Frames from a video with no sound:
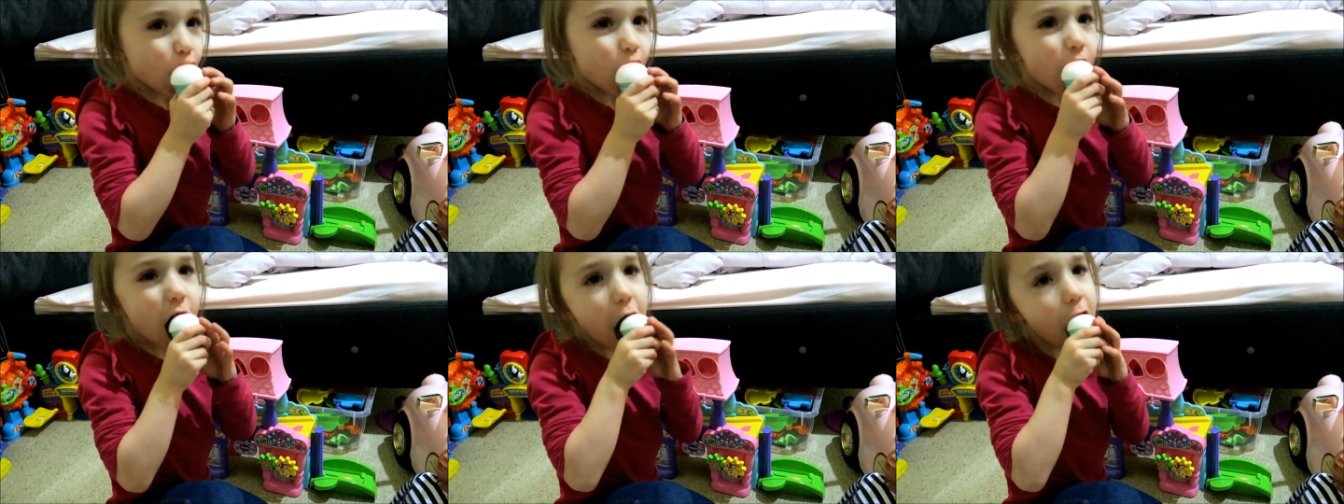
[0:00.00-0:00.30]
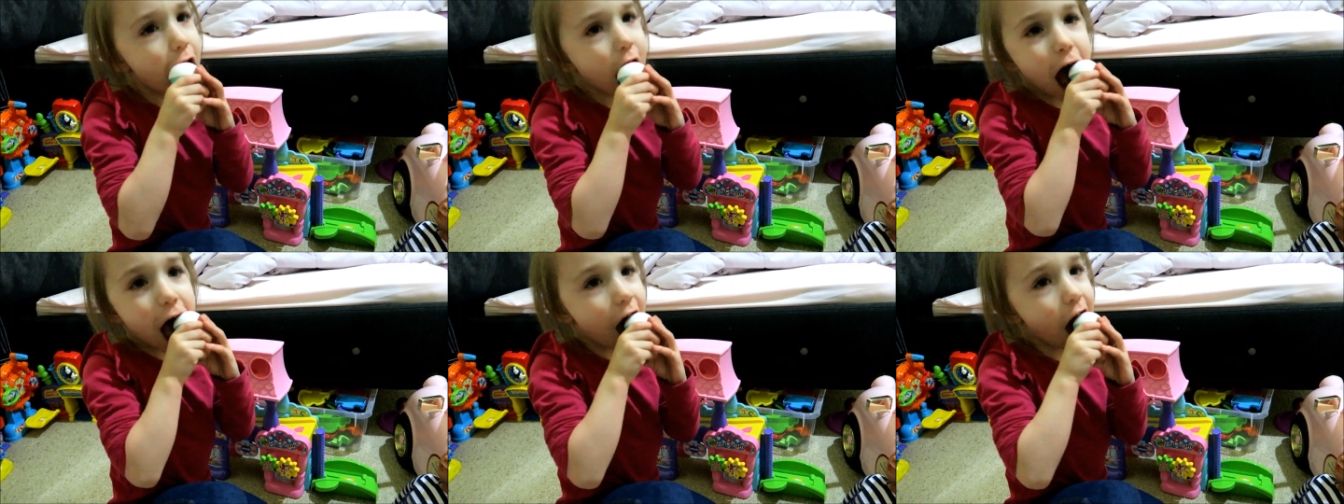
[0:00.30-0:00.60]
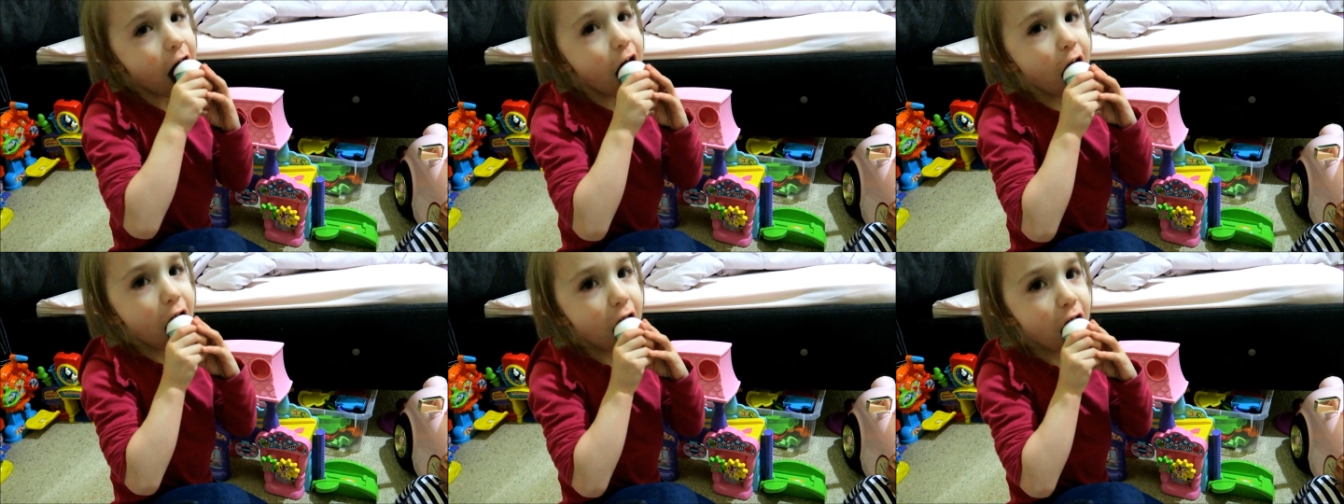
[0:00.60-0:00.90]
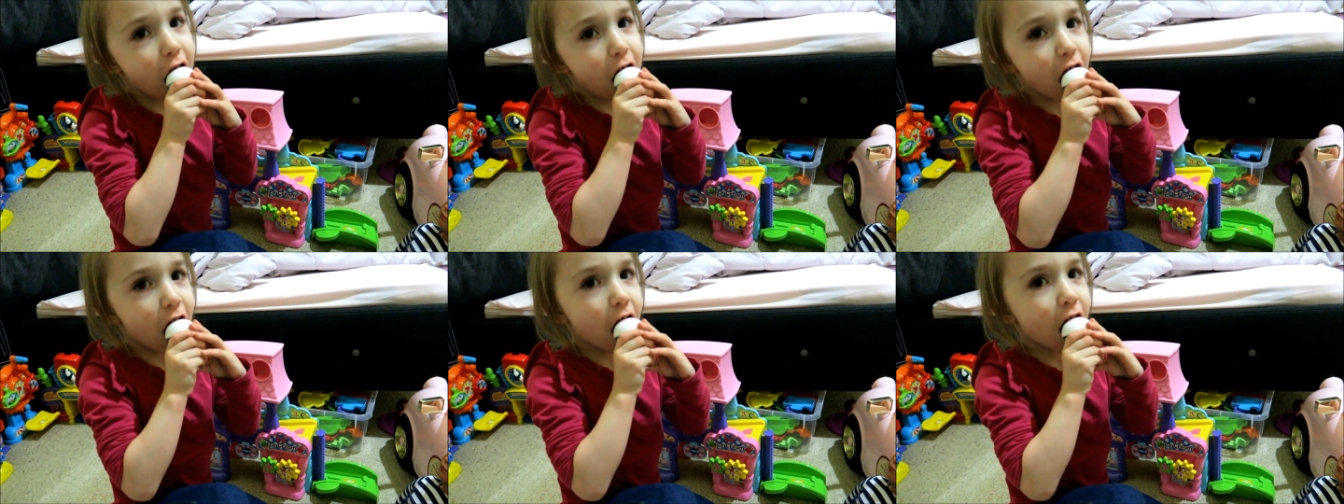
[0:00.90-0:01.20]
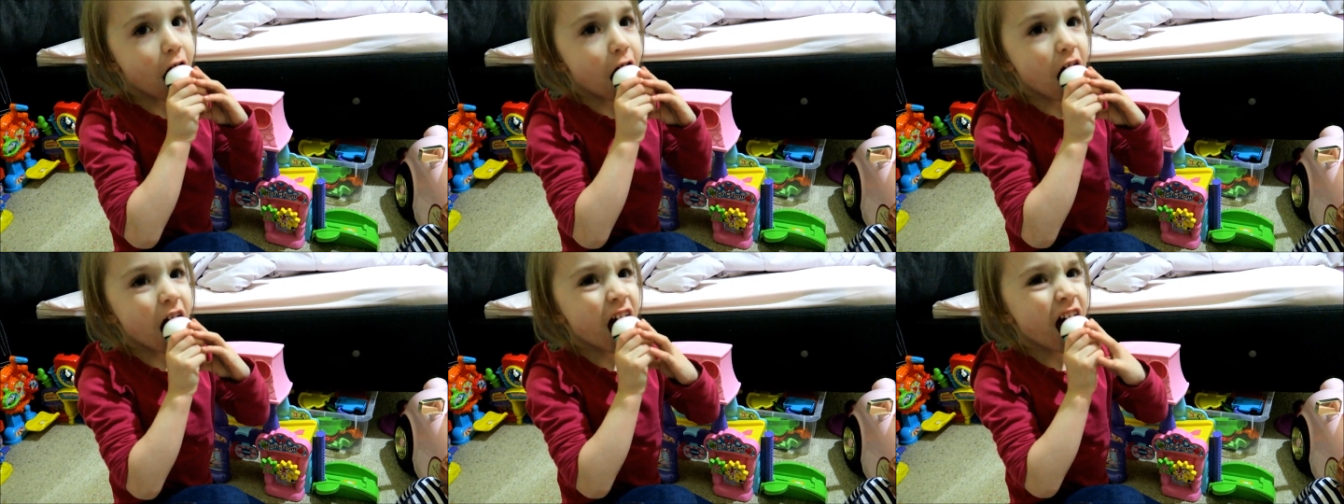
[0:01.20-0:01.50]
Oh.
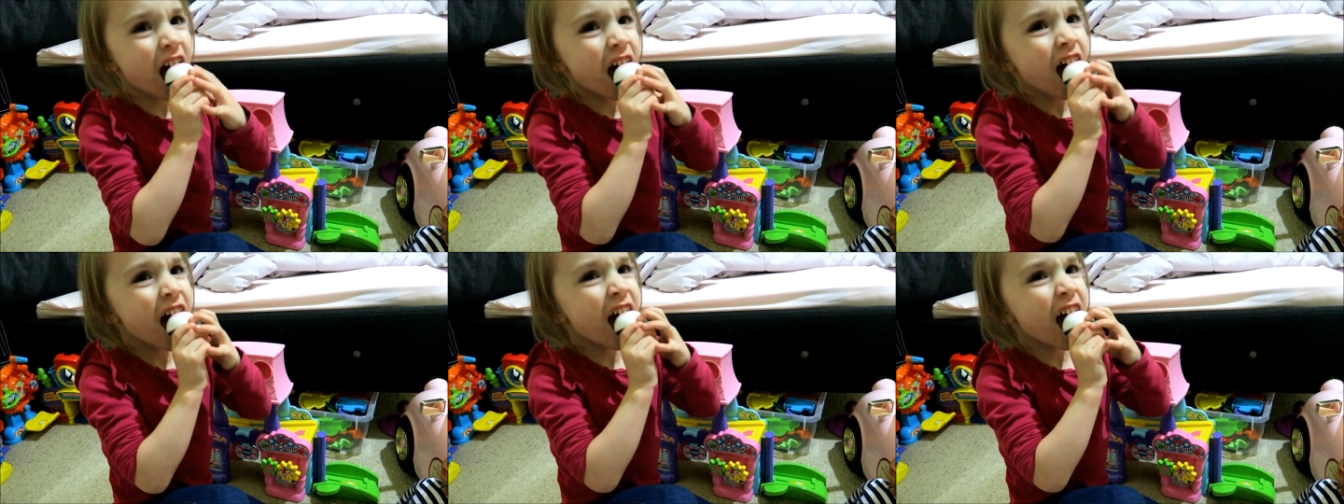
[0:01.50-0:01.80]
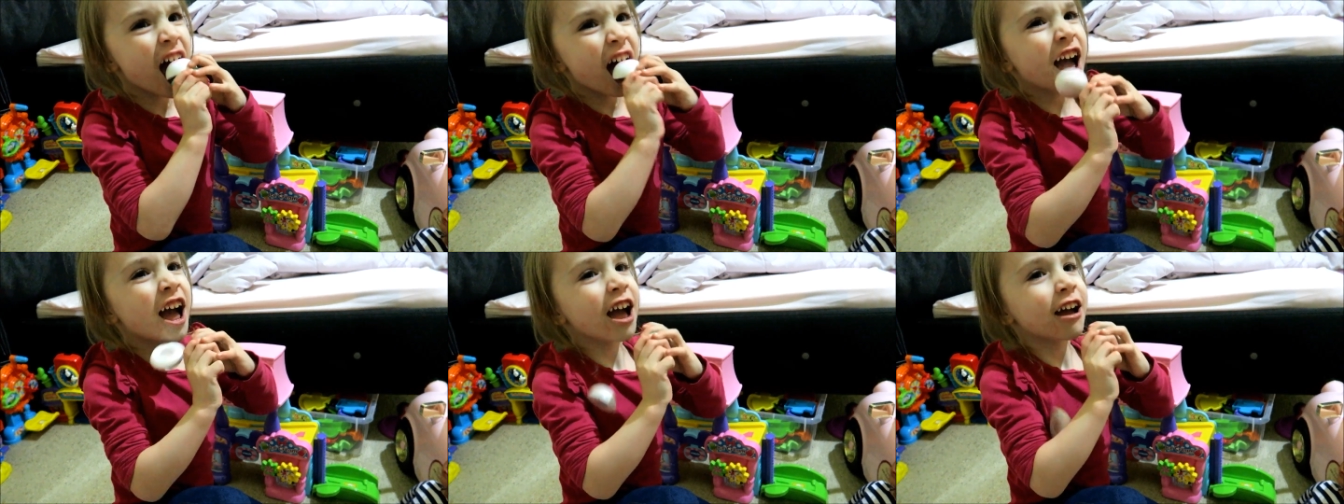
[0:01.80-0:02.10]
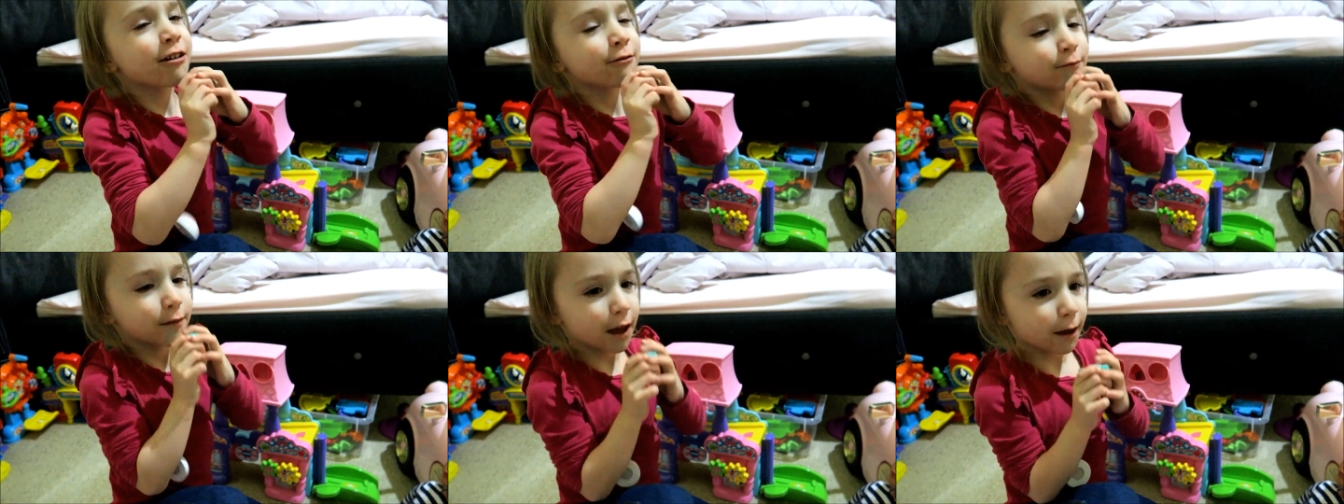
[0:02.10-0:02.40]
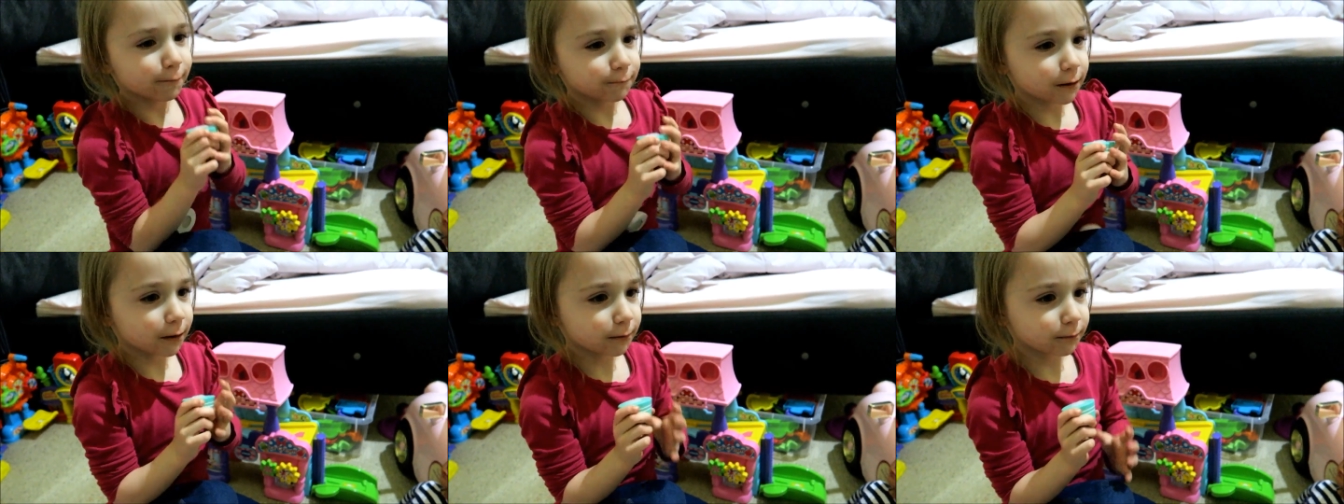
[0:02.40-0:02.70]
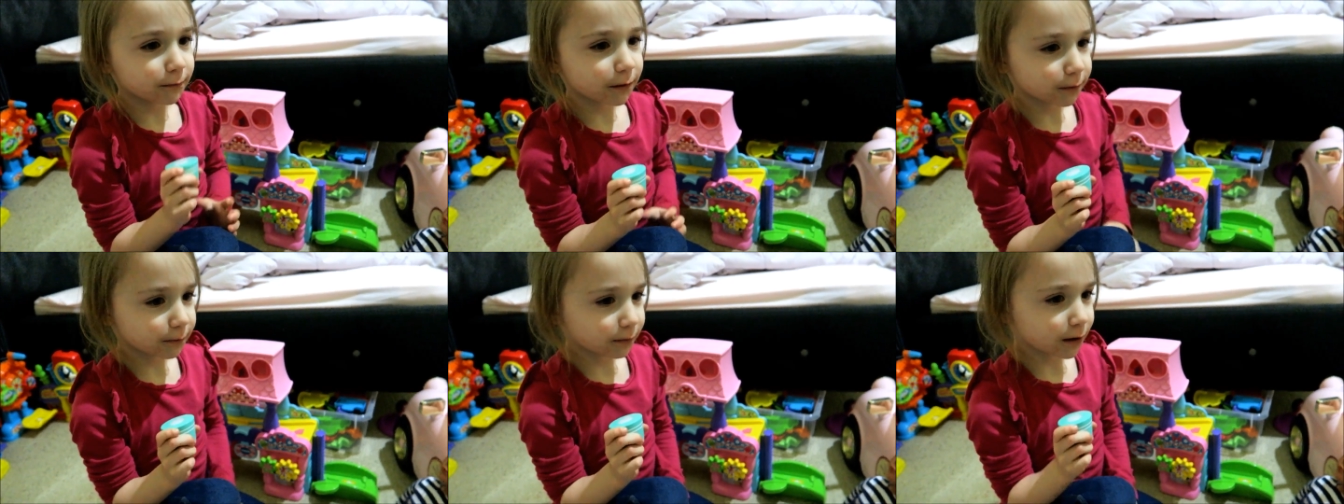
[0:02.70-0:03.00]
Oh,
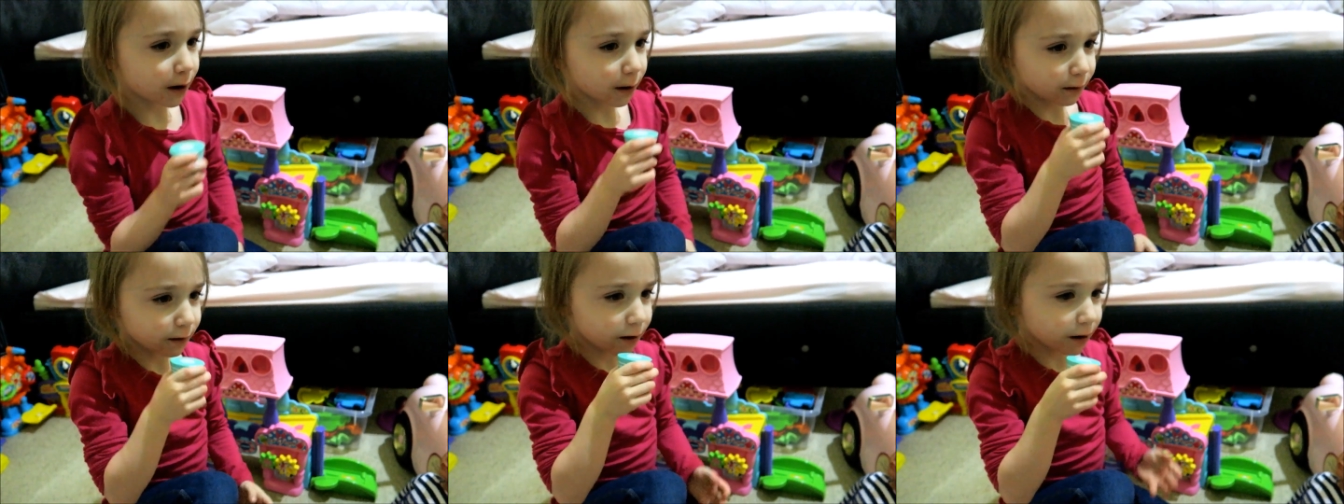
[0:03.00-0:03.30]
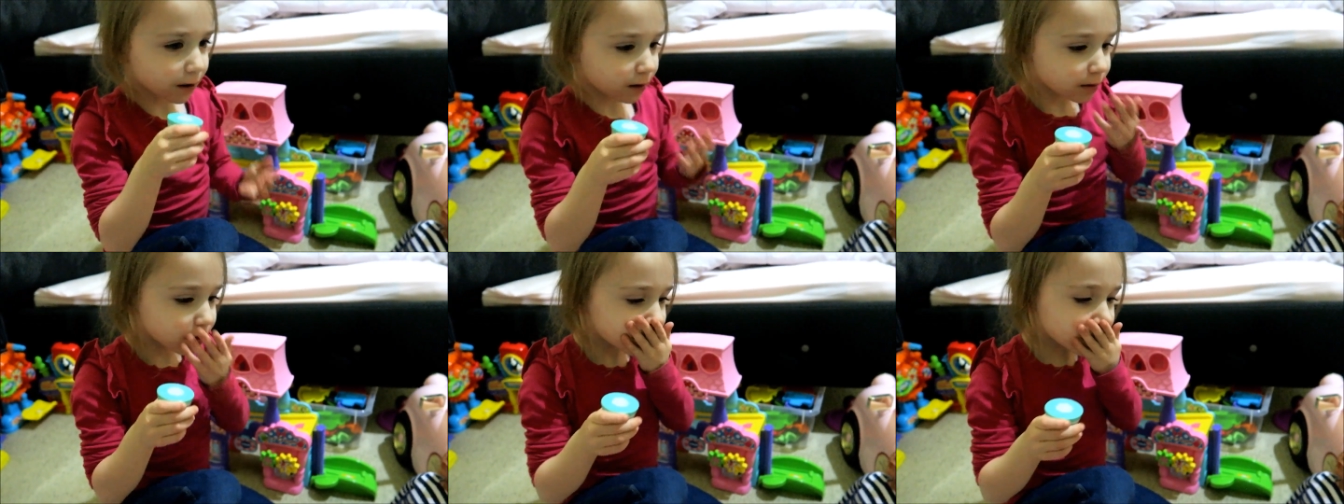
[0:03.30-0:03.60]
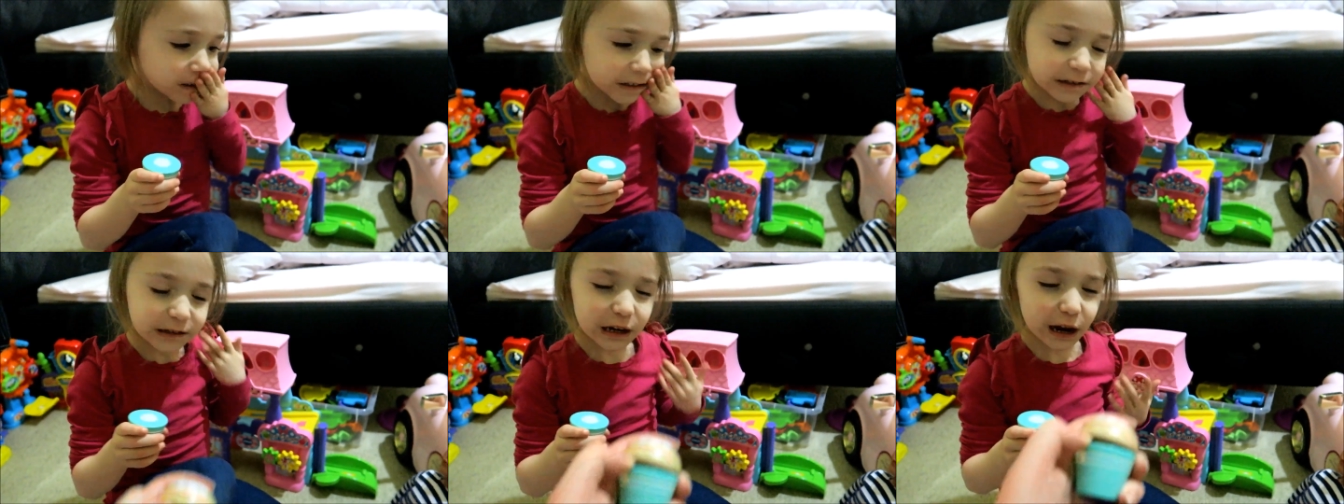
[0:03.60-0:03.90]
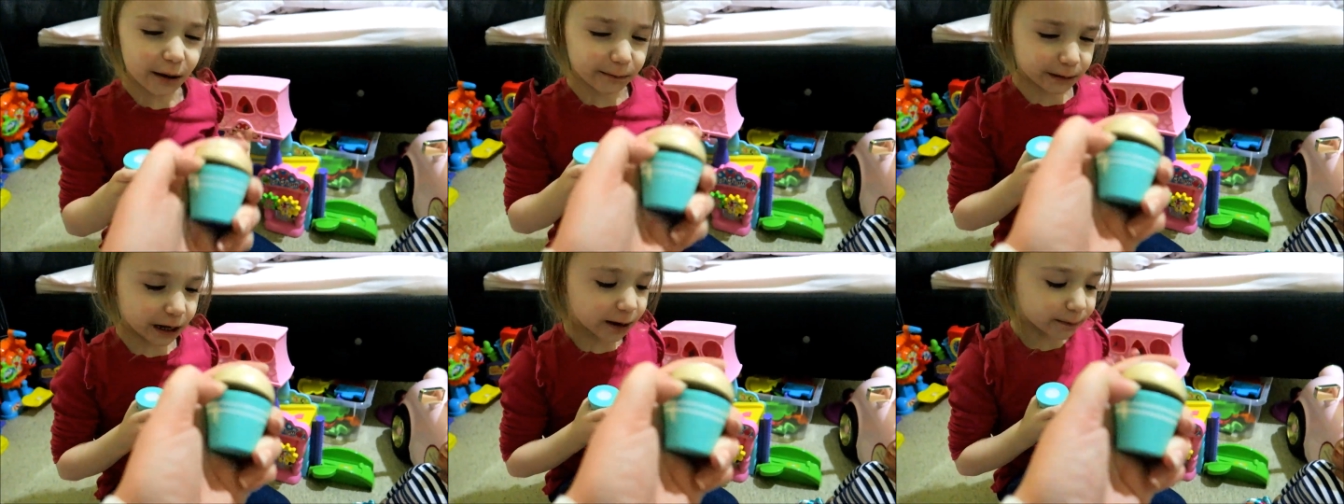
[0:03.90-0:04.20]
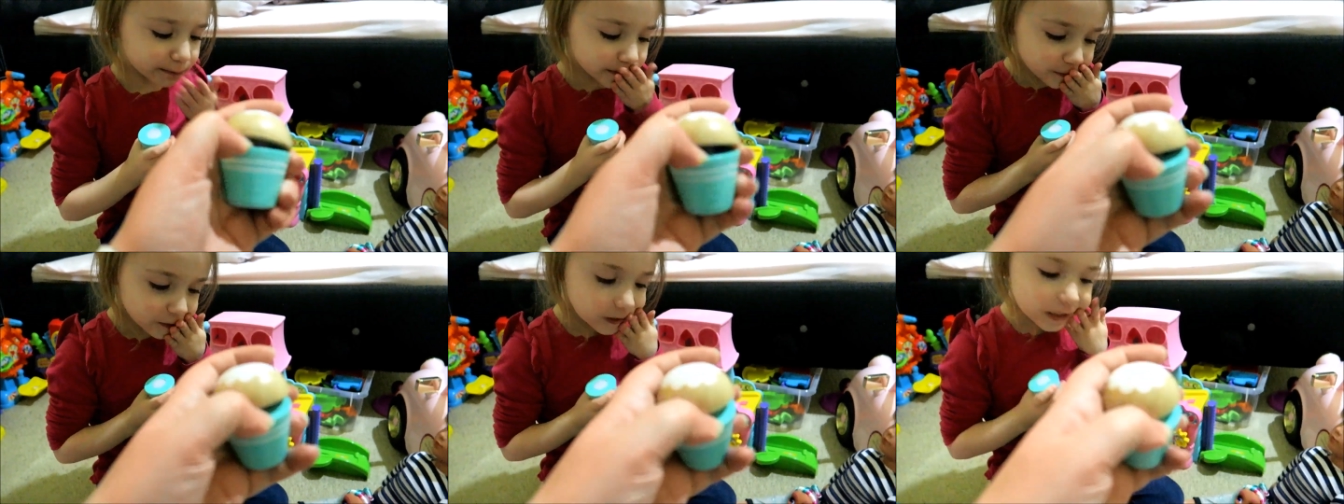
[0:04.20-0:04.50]
don't bite
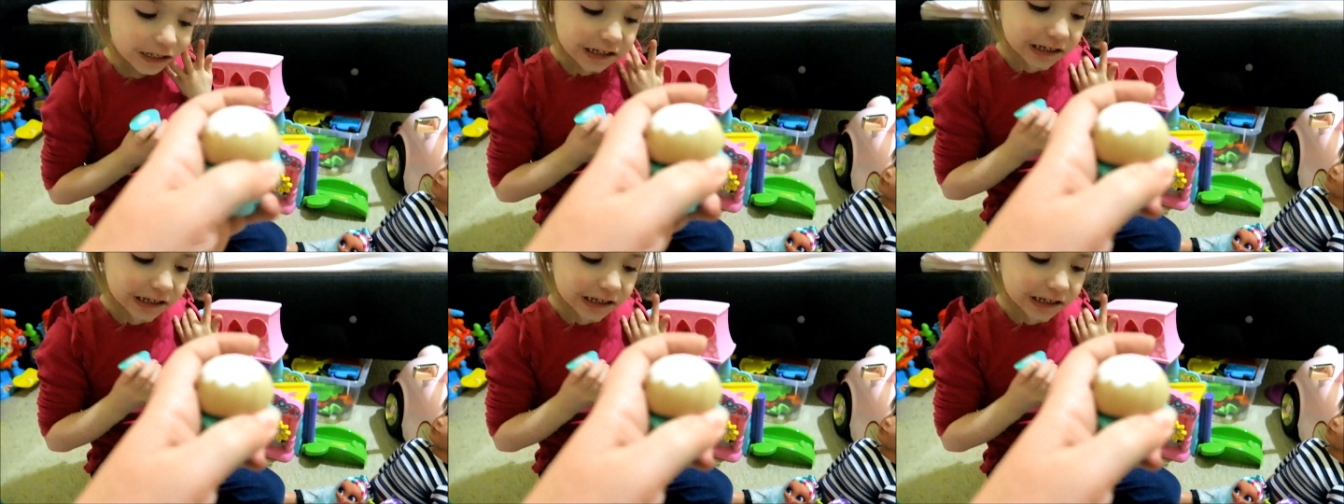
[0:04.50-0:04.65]
it. You can